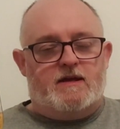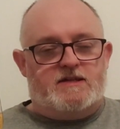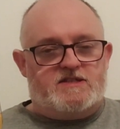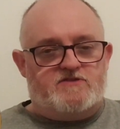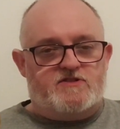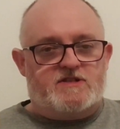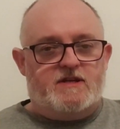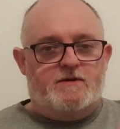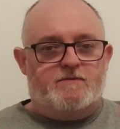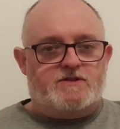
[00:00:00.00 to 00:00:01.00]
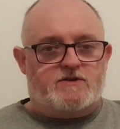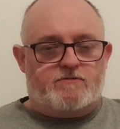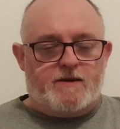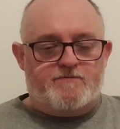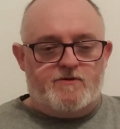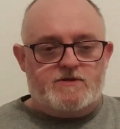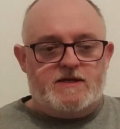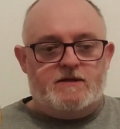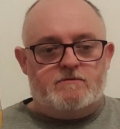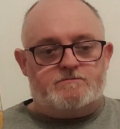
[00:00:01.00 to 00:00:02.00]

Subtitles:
It's citrusy, it's grapefruity.